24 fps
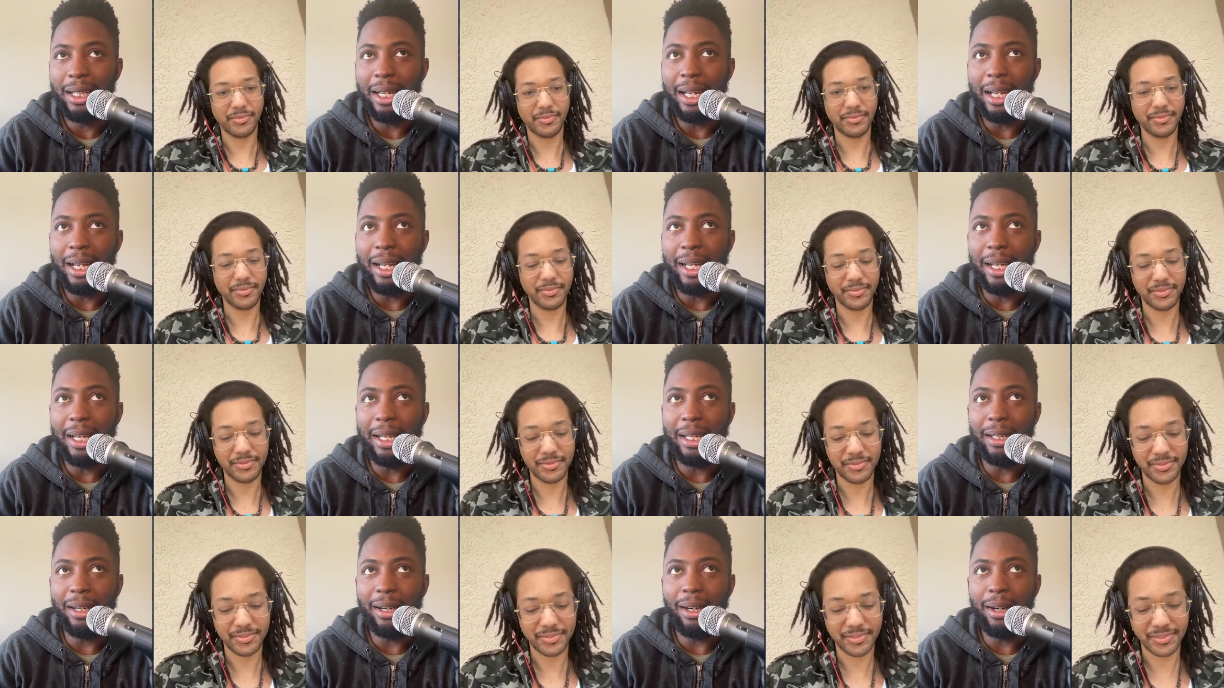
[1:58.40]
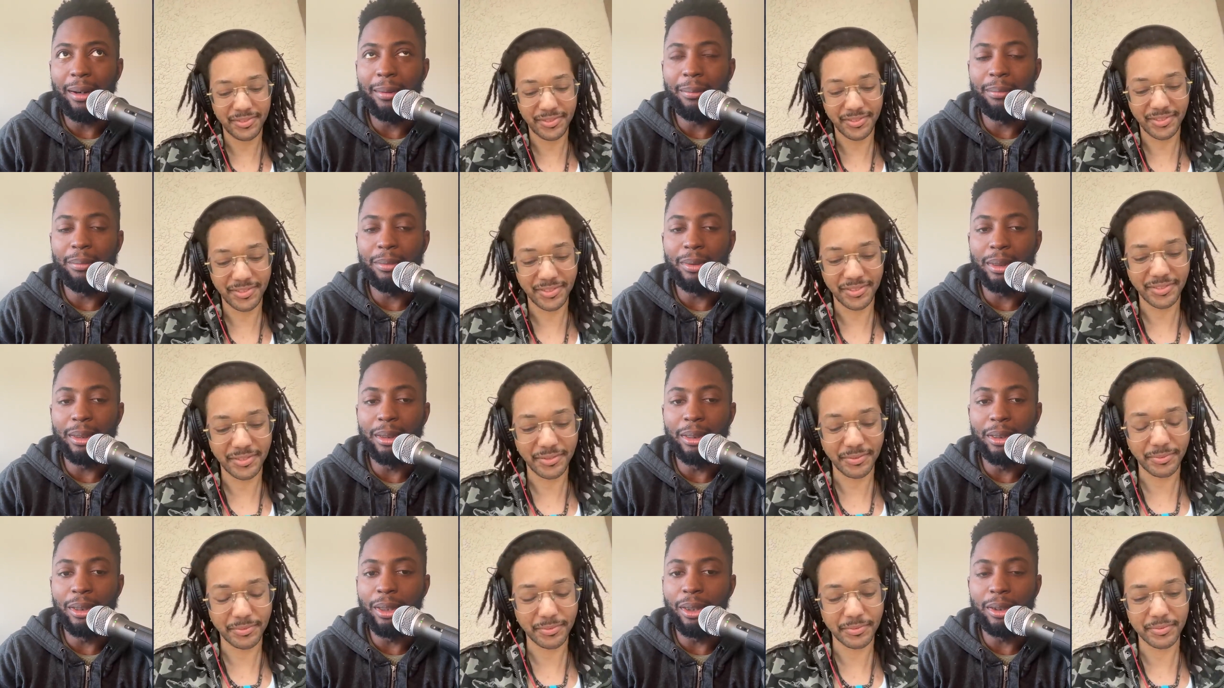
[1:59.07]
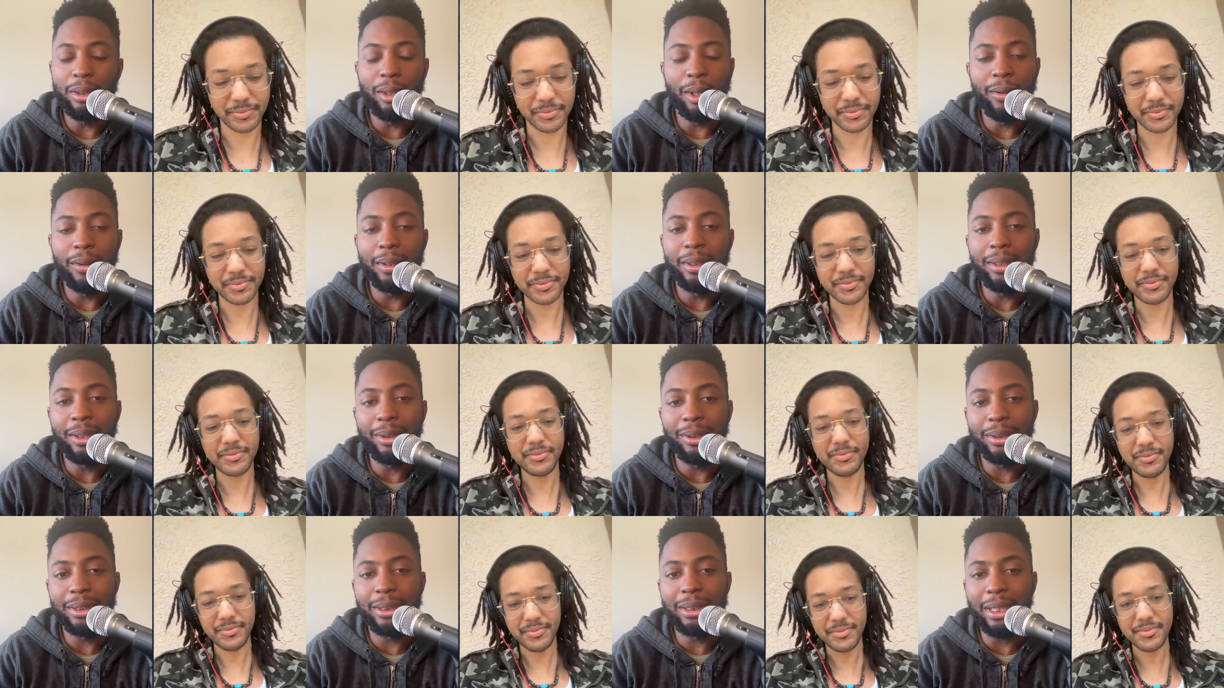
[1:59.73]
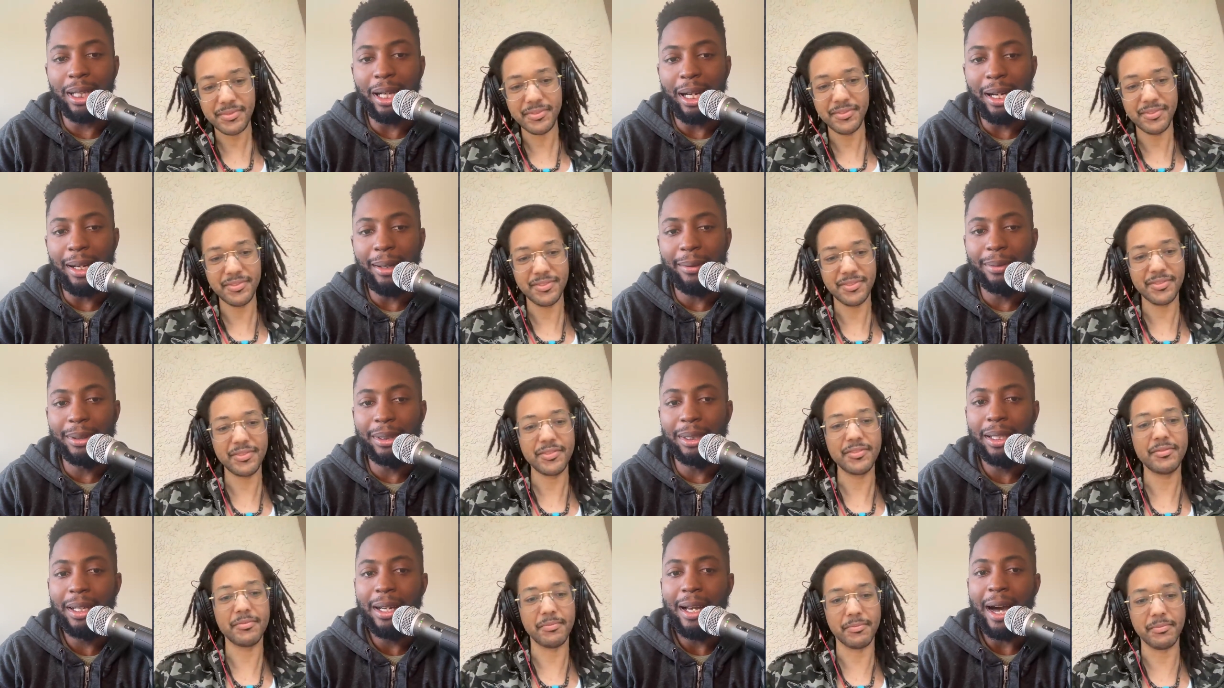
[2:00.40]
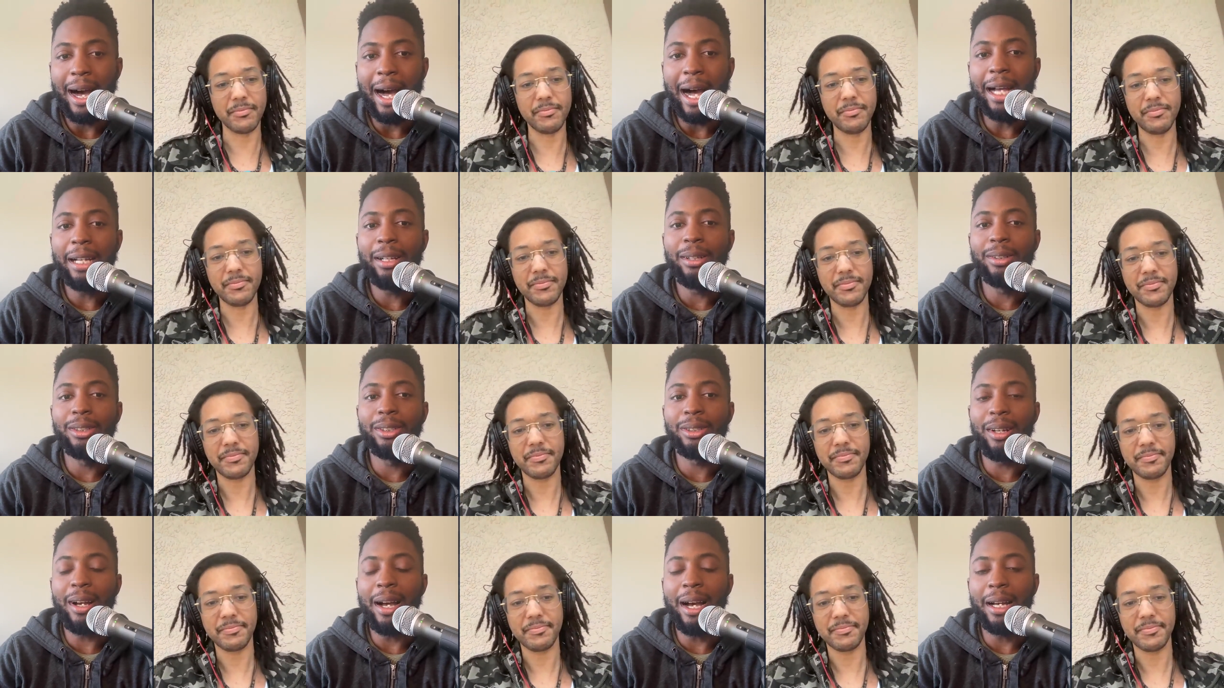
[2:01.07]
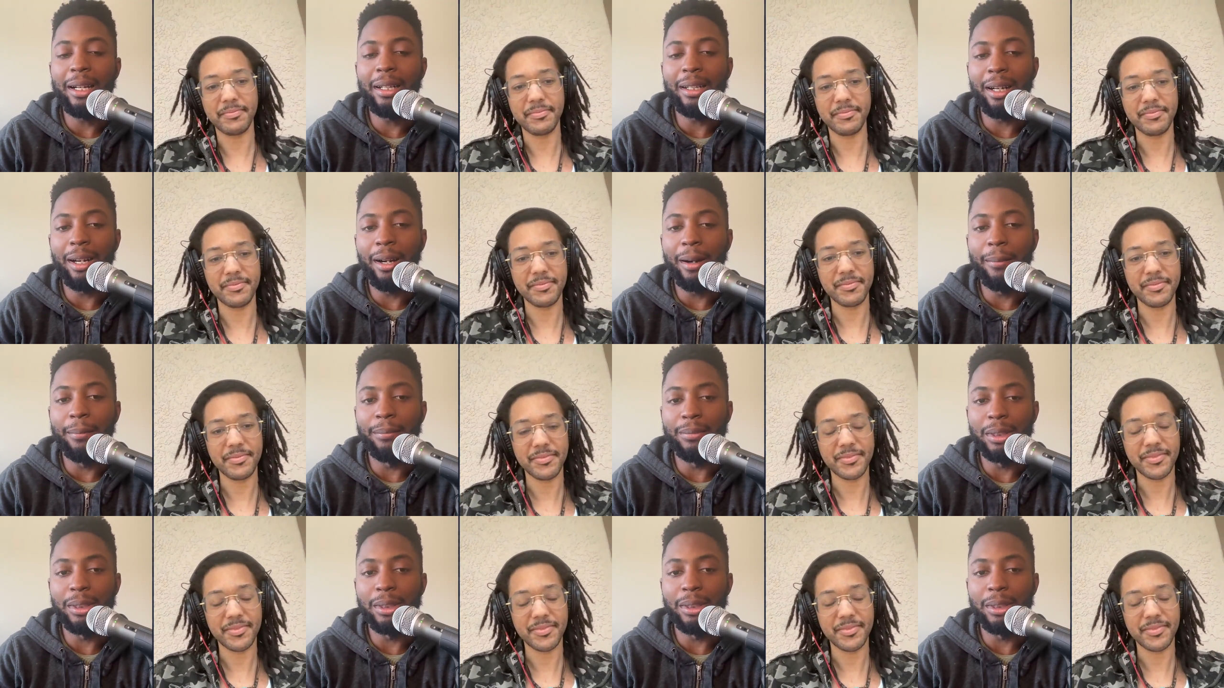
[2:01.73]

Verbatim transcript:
Speaker 1: and, um, you know, during those times, I mm. also had um,